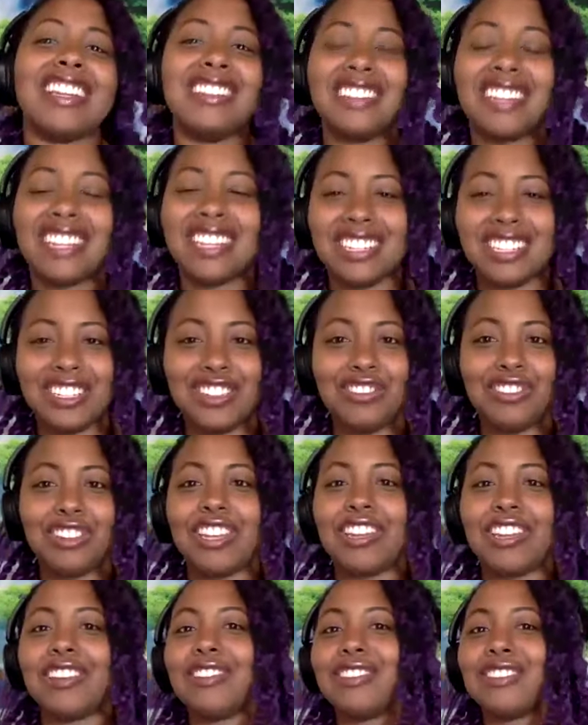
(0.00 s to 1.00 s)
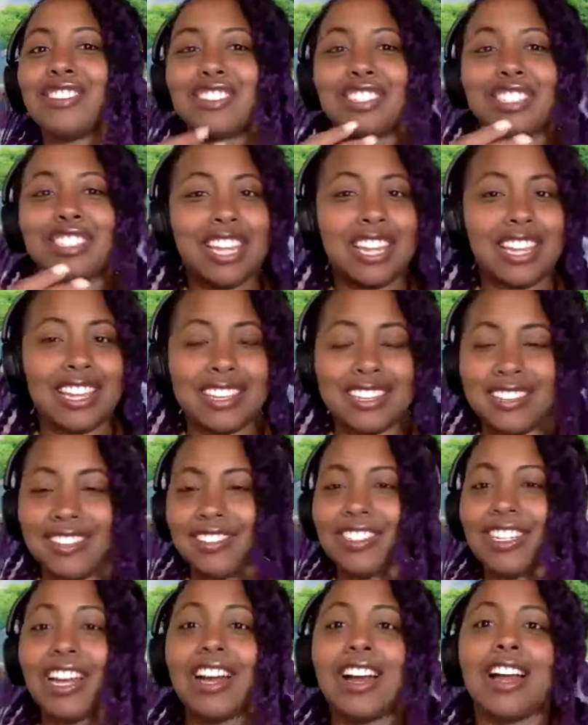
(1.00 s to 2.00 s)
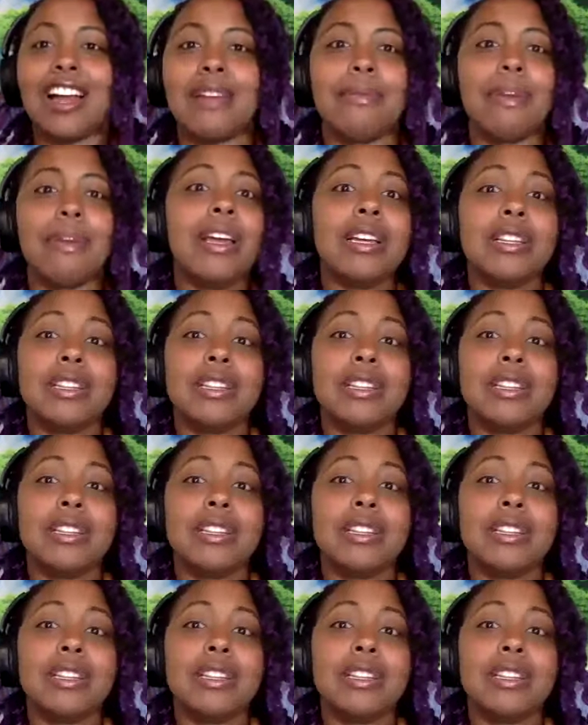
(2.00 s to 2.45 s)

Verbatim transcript: You can you can take your time.